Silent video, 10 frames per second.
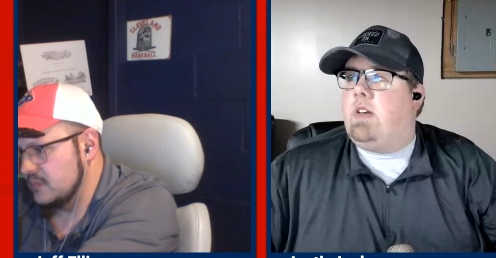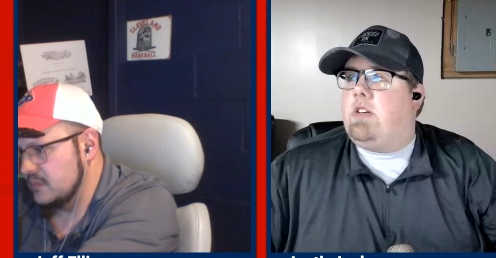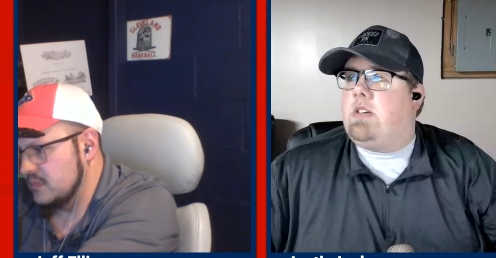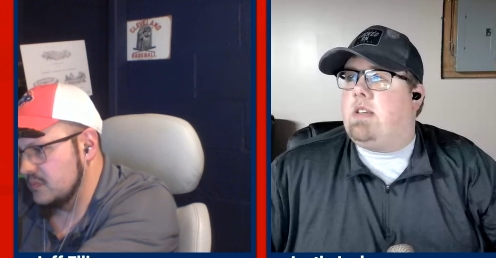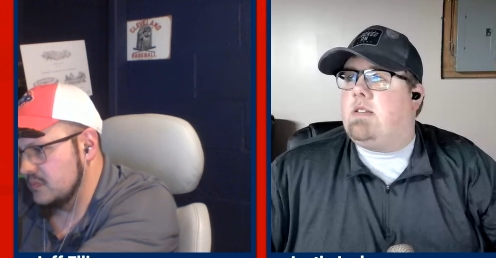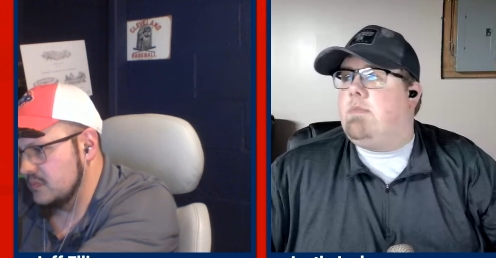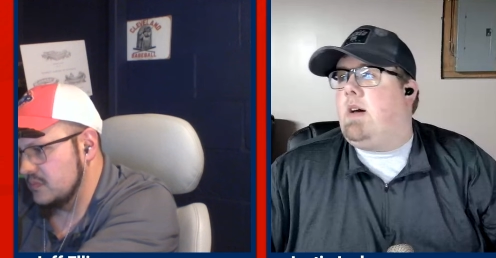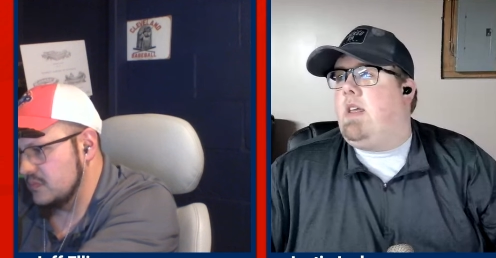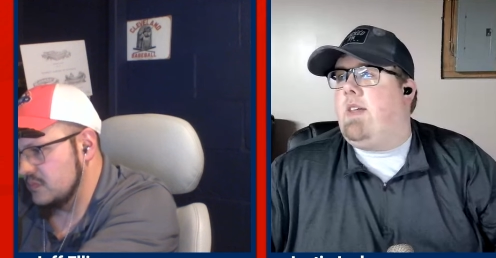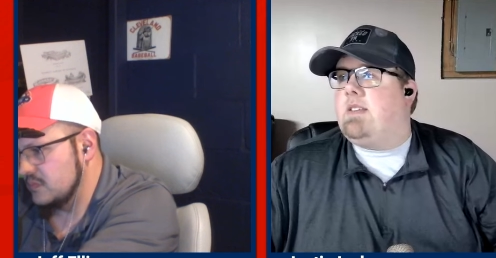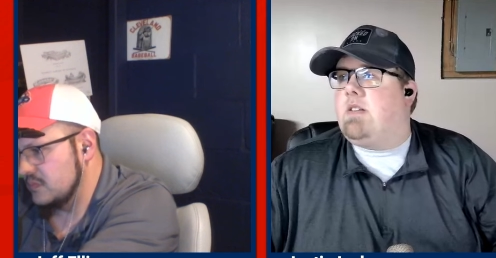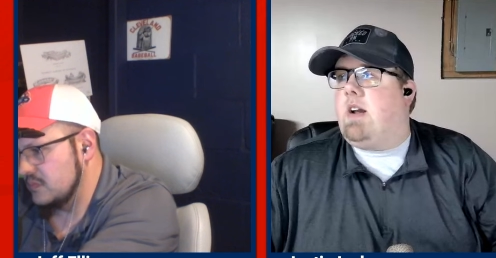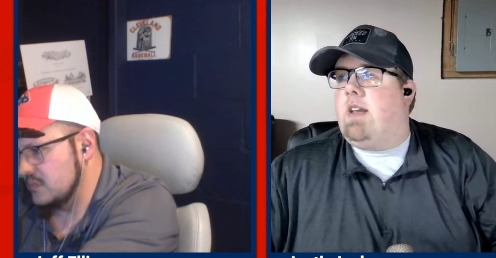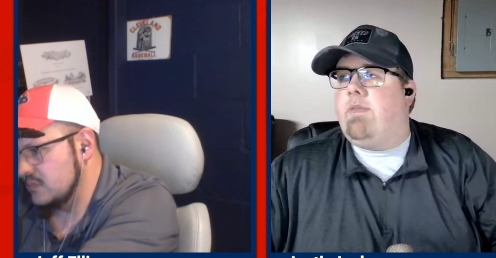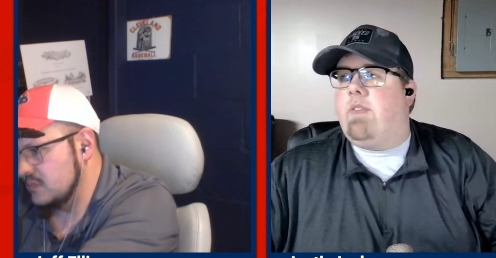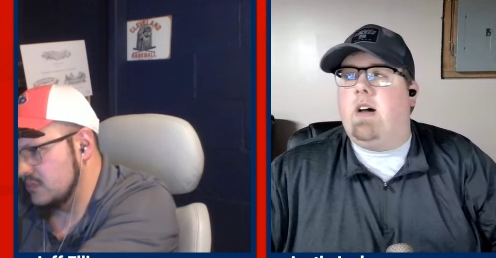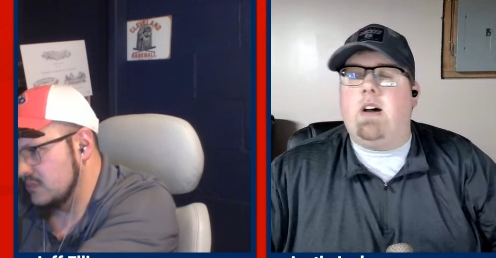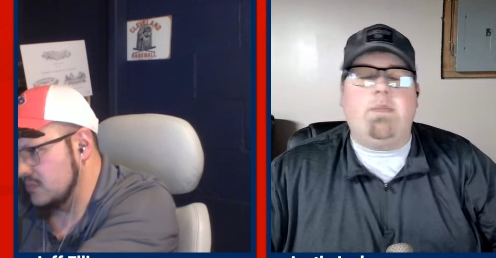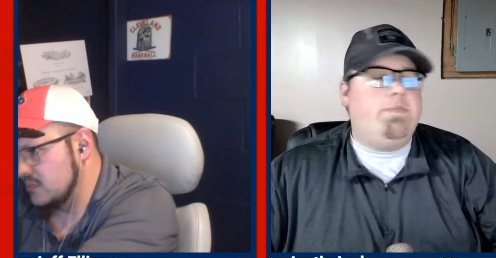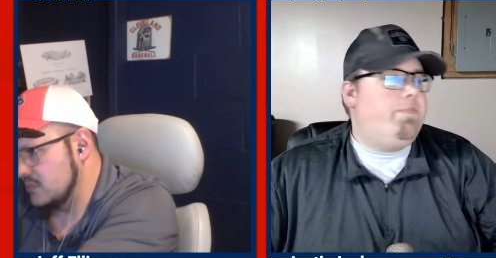Speaker 1: Avila just hit somebody. That's great.
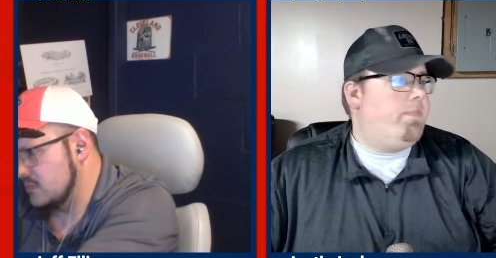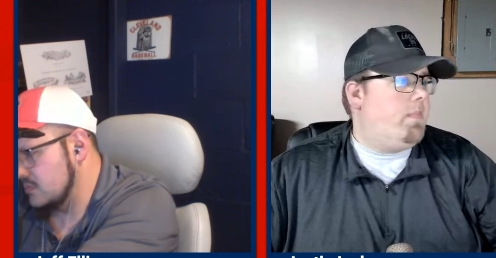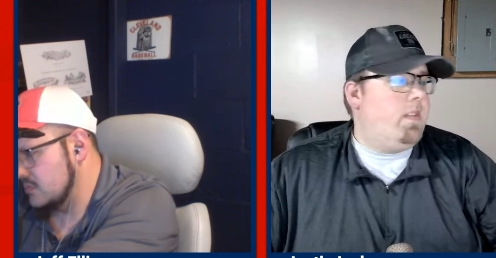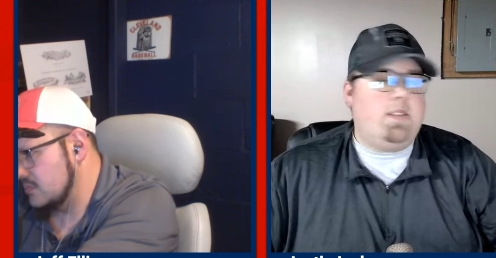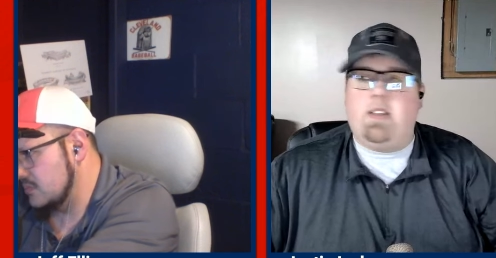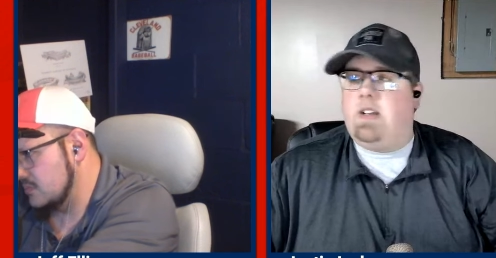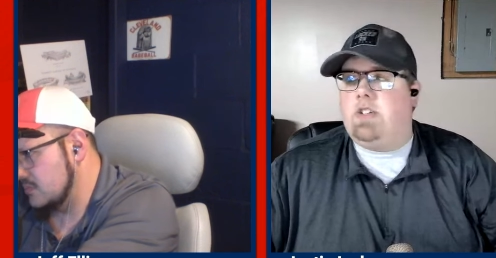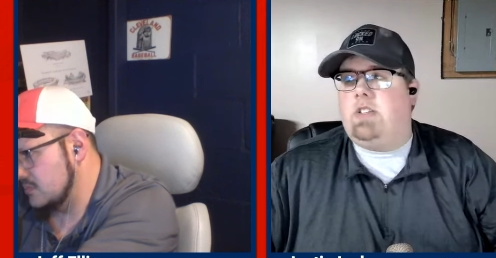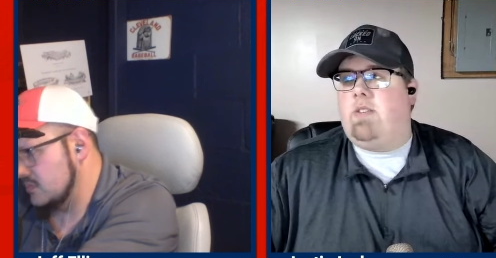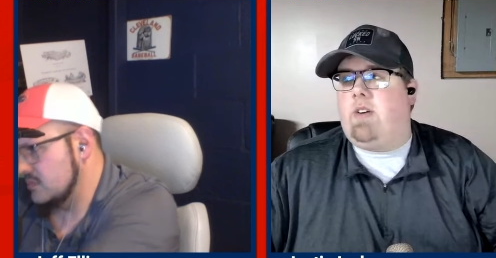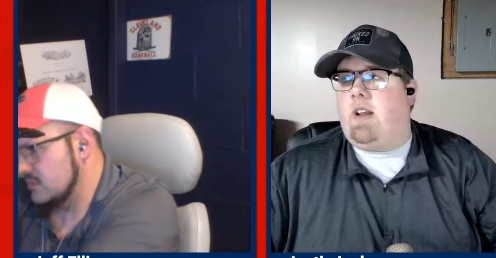Um, this inning's just never